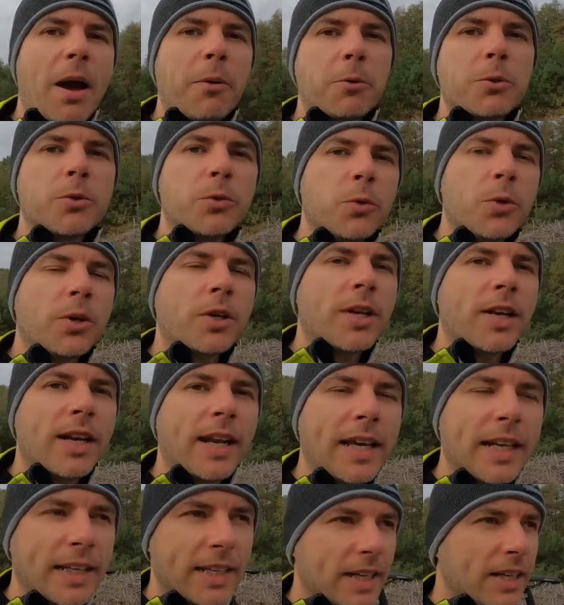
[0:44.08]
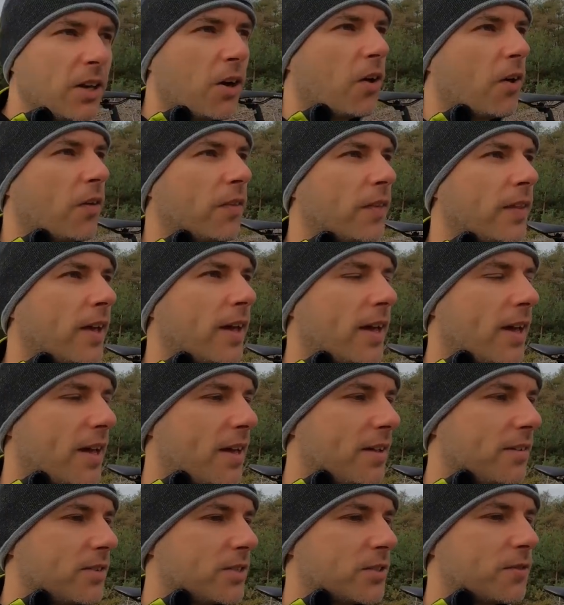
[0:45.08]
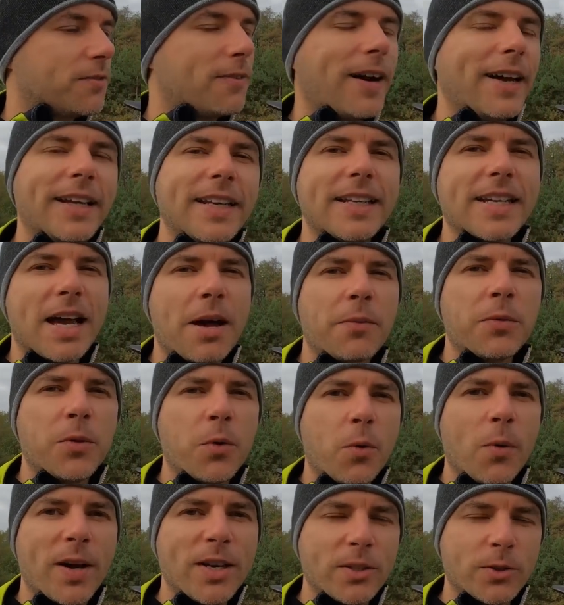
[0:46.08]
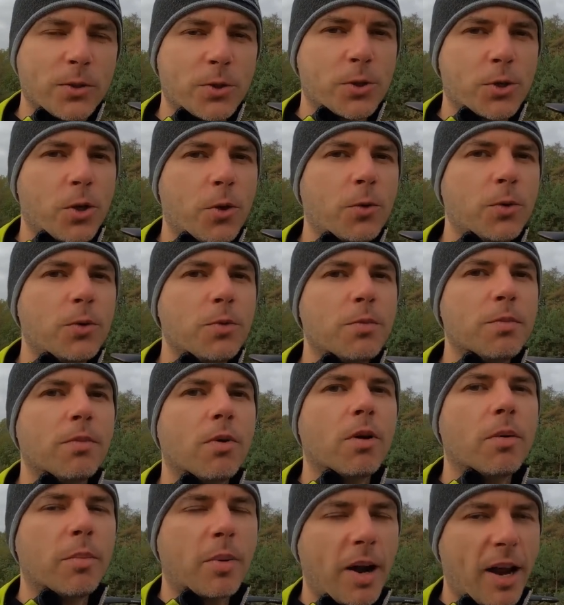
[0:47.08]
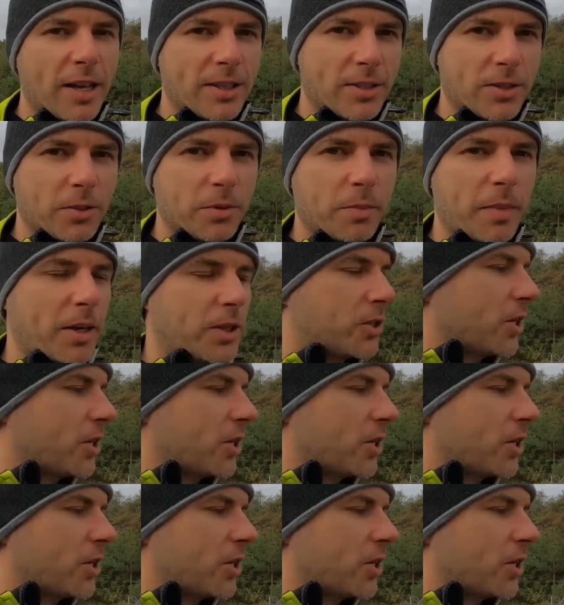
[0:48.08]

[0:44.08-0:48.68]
I was working lately on finding out the ways to show you more brands on my